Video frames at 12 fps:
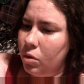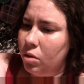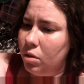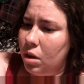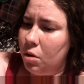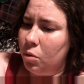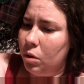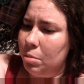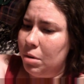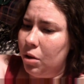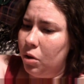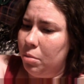So that was really
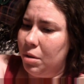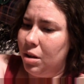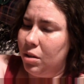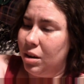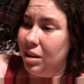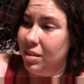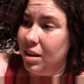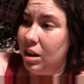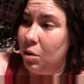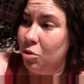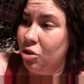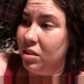bothering me, and then
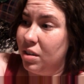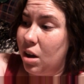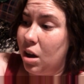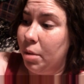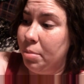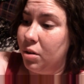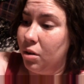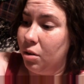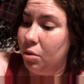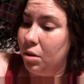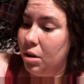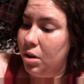anxiety was just up,
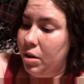so